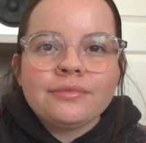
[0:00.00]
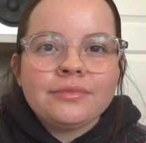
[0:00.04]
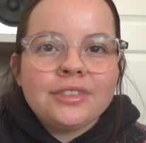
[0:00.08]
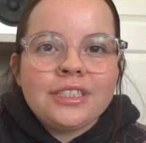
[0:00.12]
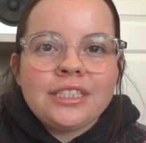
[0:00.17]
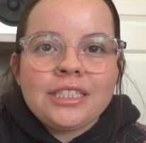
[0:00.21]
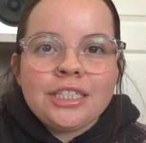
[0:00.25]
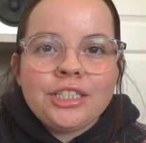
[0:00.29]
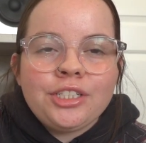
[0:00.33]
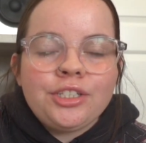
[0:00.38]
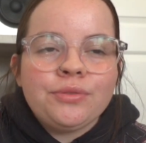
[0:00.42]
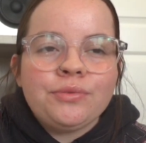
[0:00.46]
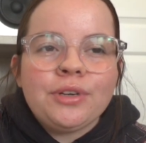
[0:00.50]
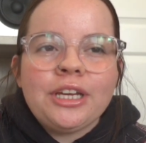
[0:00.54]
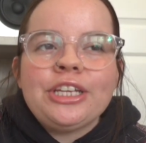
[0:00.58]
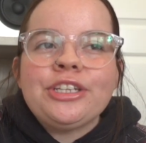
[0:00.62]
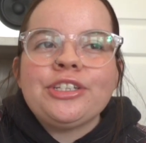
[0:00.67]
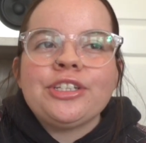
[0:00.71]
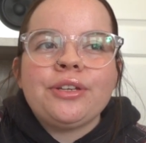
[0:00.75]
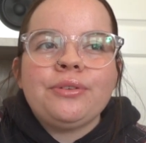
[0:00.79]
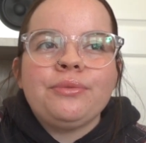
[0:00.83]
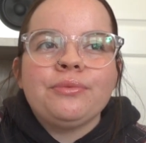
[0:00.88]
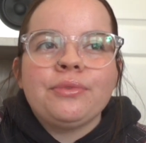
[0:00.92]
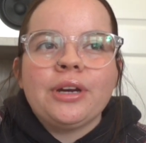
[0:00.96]

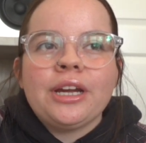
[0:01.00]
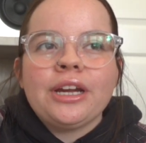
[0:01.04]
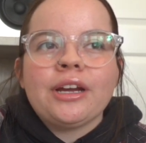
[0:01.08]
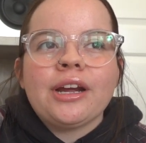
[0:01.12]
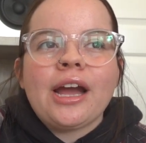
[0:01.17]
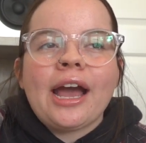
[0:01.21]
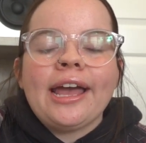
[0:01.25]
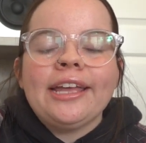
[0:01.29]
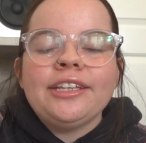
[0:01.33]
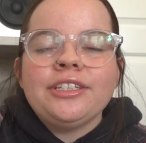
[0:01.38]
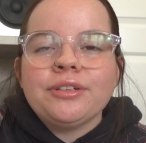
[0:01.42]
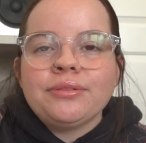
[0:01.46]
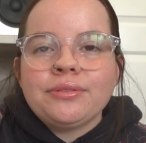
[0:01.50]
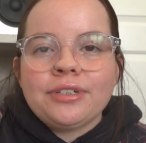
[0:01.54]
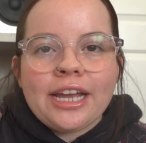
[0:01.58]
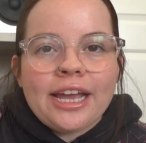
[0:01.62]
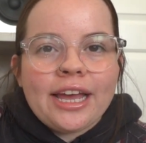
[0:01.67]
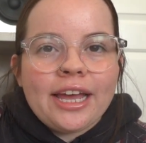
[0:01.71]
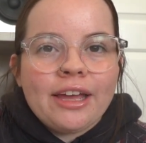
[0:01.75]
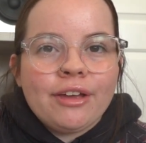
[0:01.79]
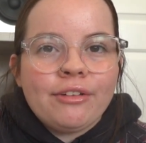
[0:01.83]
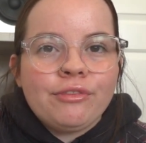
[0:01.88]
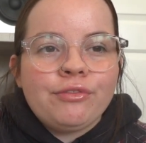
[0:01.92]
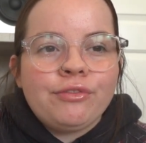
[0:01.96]
situation where I don't
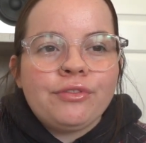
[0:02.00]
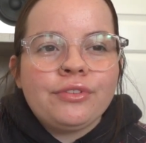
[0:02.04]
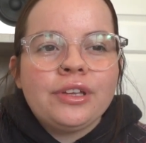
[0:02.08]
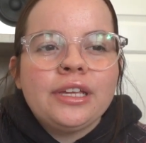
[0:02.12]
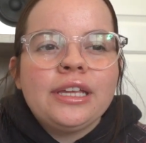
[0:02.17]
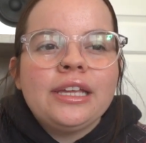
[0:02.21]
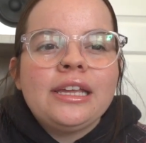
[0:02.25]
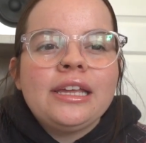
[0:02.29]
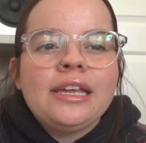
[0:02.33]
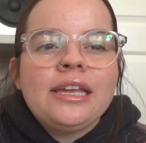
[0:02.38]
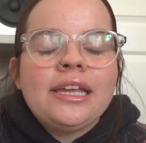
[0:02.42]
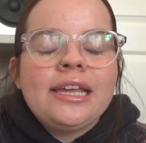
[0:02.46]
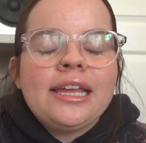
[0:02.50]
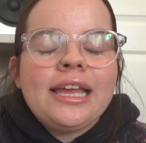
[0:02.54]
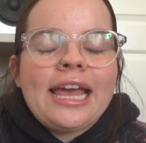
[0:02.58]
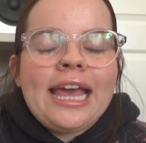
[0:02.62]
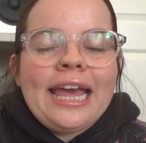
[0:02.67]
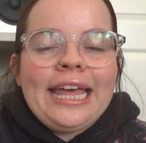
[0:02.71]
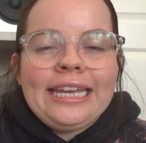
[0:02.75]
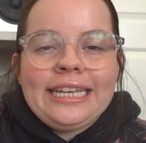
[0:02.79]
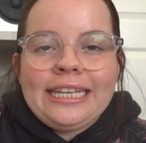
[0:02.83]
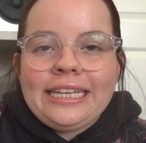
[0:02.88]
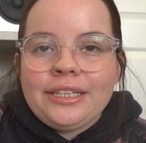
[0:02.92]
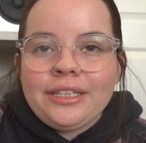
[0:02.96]
have
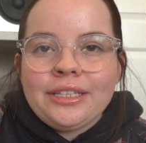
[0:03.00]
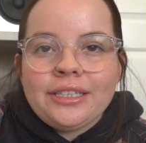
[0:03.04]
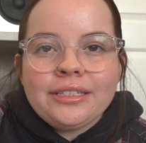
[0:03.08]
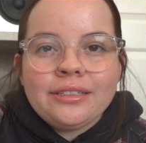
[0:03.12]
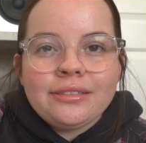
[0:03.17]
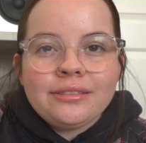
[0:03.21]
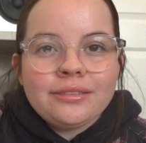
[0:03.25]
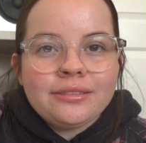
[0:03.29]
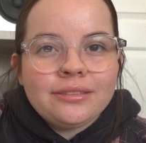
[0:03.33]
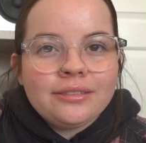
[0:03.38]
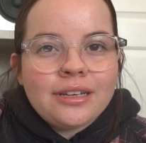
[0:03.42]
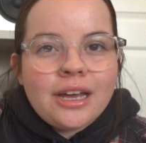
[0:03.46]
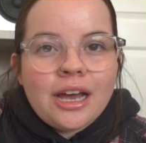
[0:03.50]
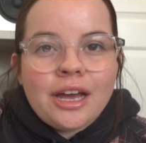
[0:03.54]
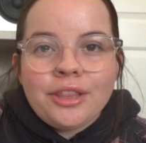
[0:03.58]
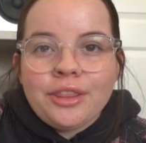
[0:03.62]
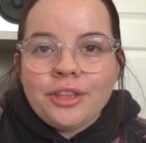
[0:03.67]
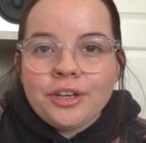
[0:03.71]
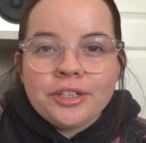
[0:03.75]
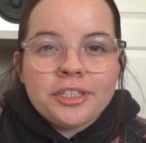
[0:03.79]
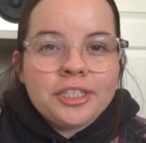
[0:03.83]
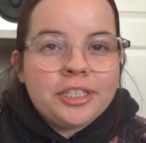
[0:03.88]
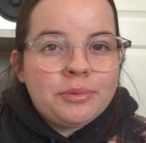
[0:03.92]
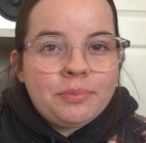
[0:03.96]
any
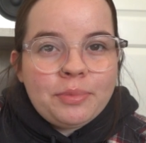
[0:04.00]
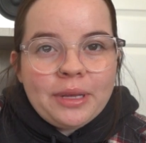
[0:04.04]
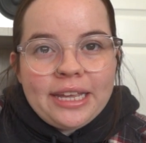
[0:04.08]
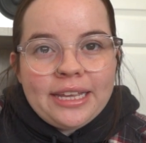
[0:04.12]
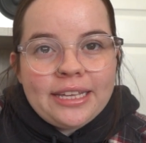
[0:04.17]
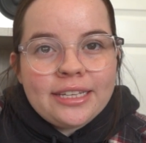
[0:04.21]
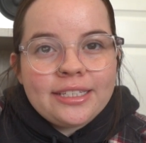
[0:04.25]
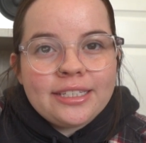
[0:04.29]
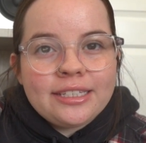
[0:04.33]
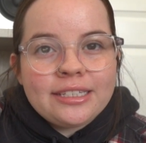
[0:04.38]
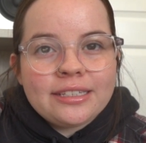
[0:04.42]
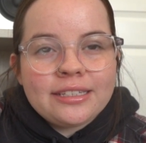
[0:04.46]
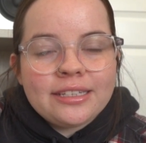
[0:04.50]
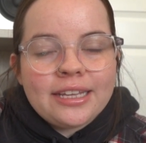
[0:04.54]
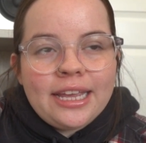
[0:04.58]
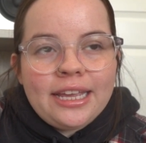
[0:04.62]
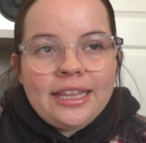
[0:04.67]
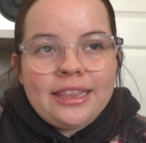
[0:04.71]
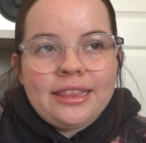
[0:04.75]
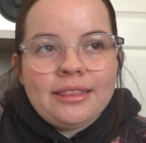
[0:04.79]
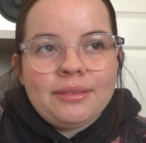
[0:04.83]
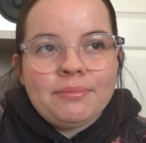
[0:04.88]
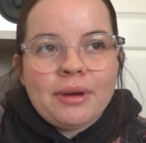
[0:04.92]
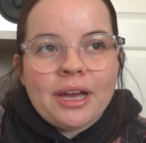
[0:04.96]
other space
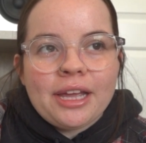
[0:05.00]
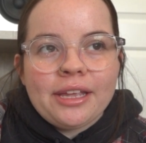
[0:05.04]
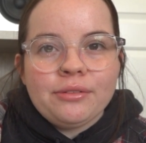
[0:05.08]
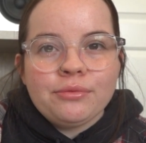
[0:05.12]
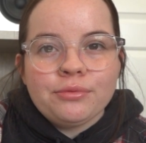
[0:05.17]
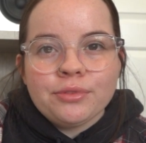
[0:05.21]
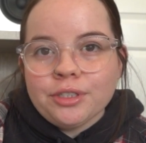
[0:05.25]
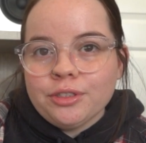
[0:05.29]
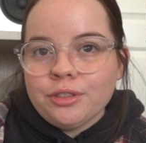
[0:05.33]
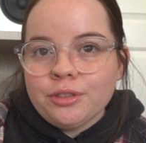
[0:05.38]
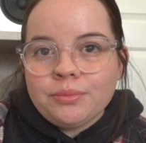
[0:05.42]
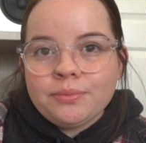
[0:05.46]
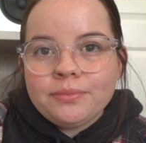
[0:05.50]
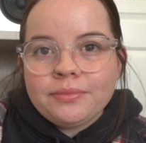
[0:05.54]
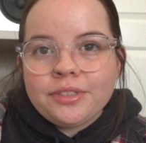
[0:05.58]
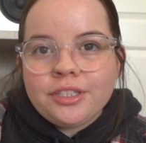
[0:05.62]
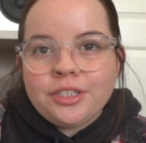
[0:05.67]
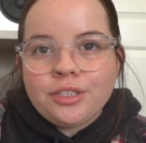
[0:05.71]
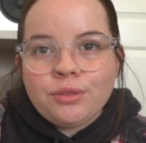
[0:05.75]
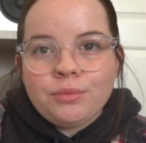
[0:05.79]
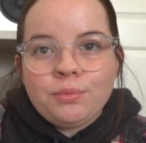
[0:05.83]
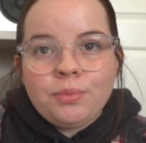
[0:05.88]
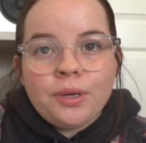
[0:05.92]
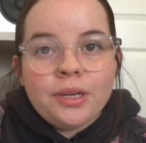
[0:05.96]
in my room
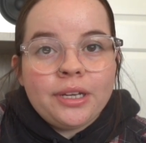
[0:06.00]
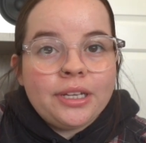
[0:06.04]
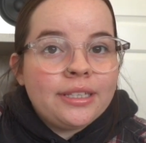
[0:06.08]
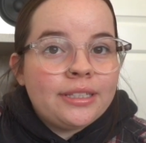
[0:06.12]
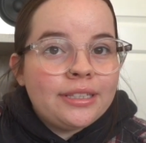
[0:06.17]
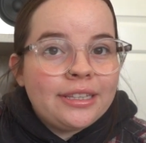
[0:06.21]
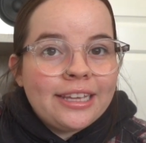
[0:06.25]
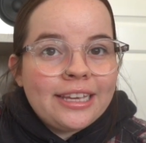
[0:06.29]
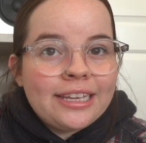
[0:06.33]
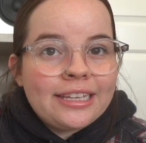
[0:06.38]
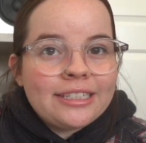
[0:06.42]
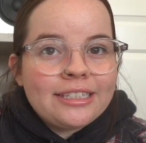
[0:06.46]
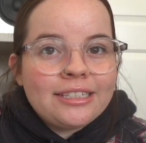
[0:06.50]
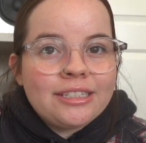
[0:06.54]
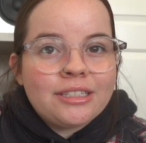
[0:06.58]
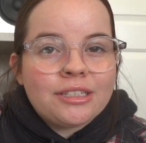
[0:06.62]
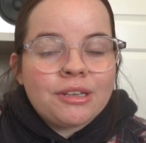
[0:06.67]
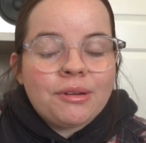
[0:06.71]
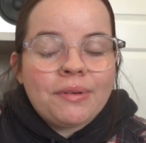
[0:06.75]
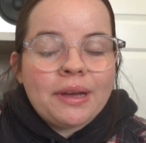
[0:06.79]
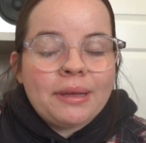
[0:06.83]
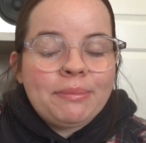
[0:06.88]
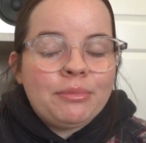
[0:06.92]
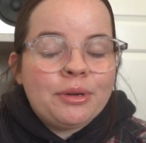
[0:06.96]
to put this,
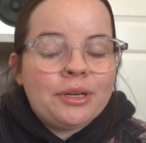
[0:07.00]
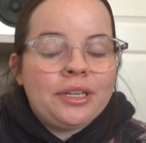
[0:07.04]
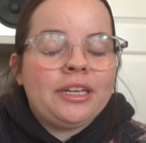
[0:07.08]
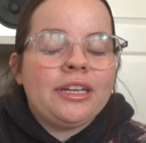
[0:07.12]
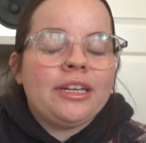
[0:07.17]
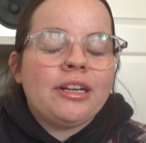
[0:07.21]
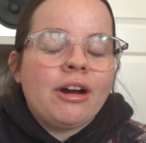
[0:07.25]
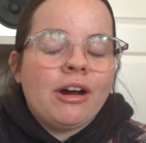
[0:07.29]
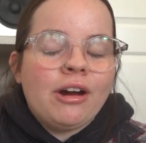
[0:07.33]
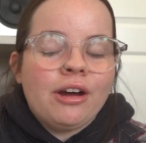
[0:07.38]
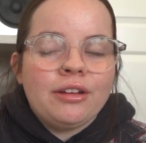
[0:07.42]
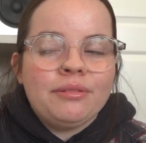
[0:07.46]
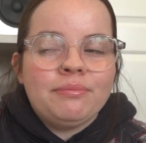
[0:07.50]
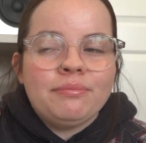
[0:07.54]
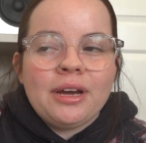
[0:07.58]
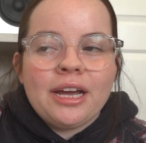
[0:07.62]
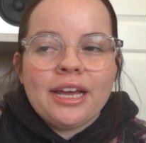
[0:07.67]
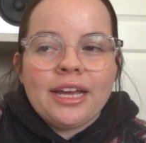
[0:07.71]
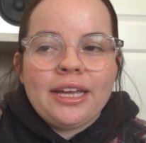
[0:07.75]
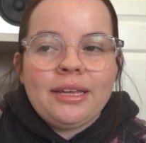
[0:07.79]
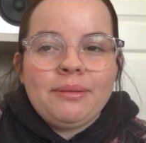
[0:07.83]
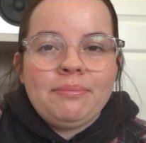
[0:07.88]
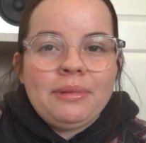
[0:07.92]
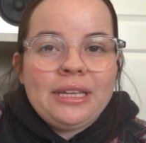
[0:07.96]
so I put it on
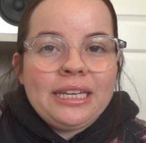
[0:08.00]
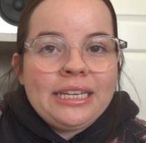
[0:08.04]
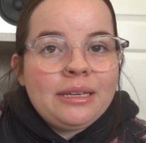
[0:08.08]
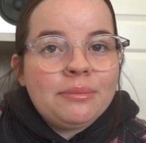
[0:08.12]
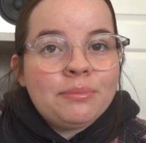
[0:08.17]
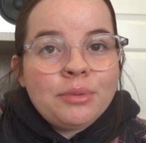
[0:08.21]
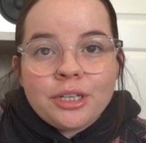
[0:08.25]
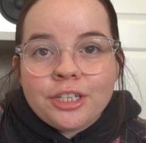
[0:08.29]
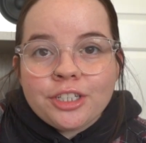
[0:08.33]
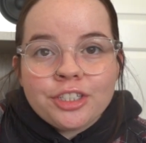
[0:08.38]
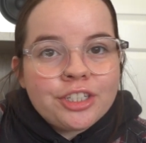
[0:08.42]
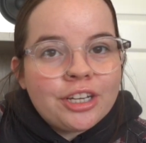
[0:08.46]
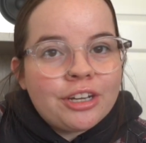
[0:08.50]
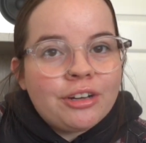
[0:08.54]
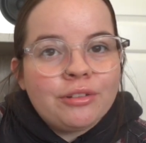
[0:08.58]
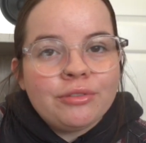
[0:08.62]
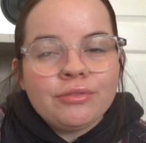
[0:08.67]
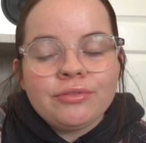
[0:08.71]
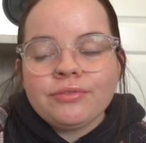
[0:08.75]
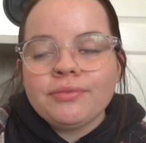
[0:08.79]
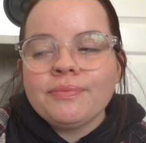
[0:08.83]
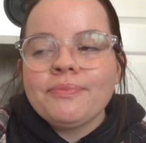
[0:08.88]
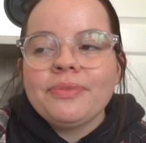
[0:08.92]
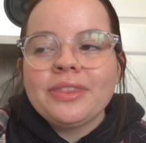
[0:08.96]
my mini
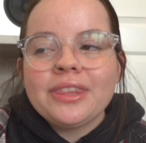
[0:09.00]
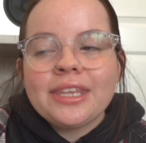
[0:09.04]
bookshelf.